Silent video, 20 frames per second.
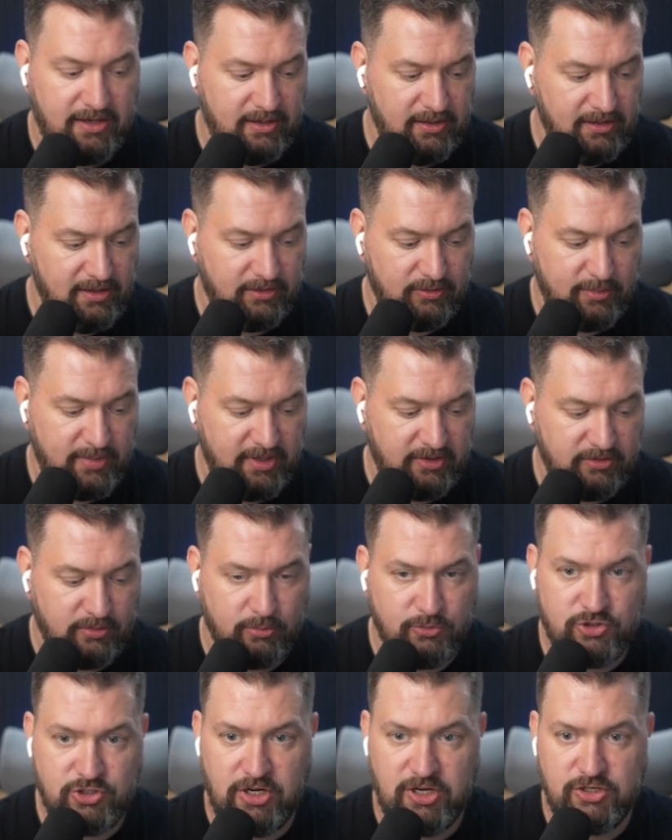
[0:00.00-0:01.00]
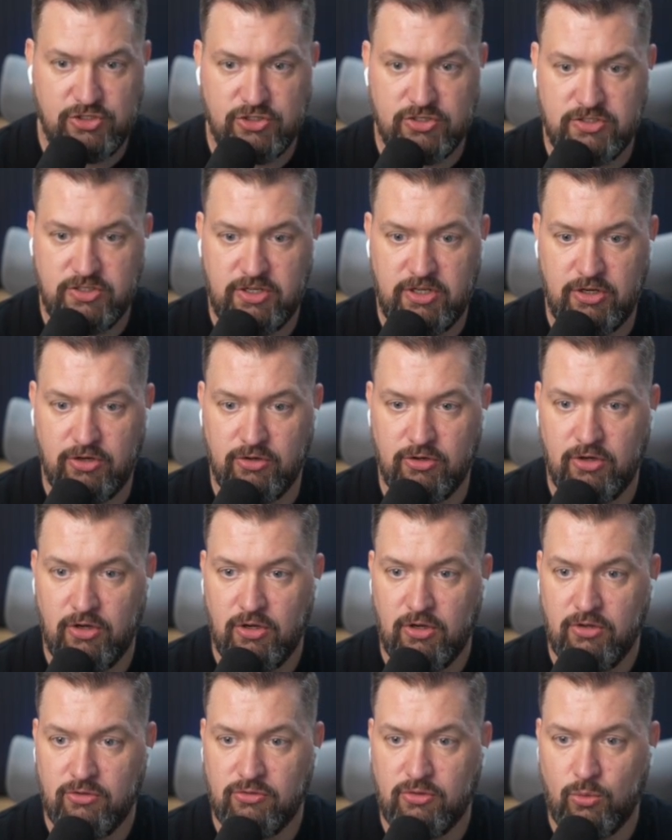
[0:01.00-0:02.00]
let's make some changes here.
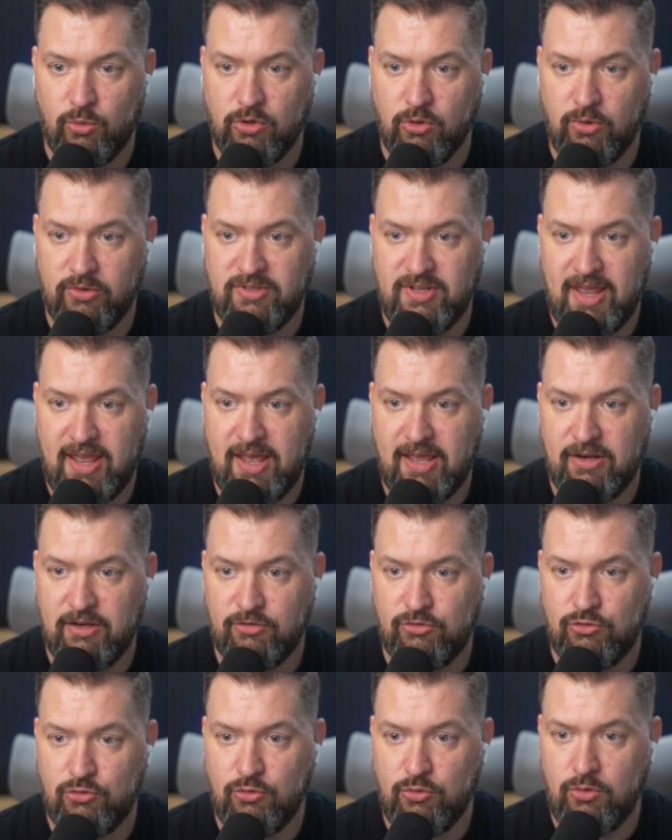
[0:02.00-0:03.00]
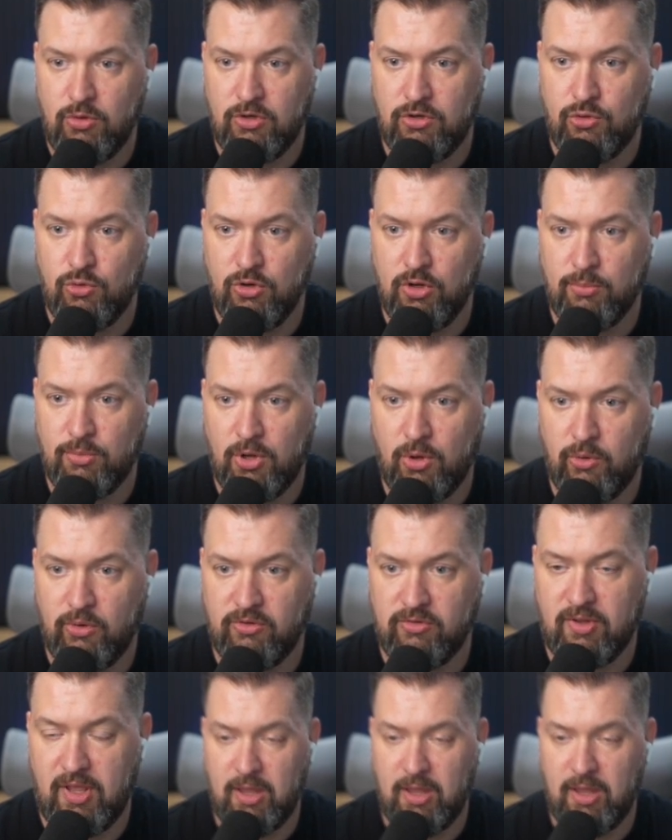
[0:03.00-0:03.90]
So we're going to add two new components, a